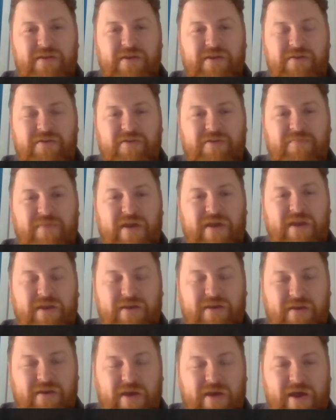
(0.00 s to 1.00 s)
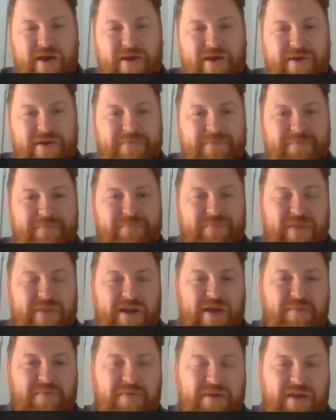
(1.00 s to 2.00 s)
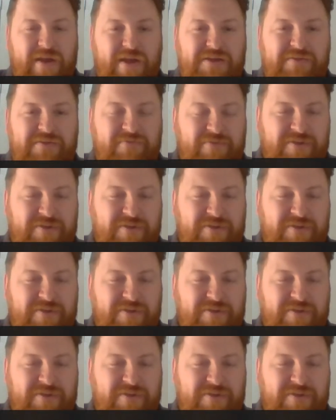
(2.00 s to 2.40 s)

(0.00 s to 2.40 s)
you can make an application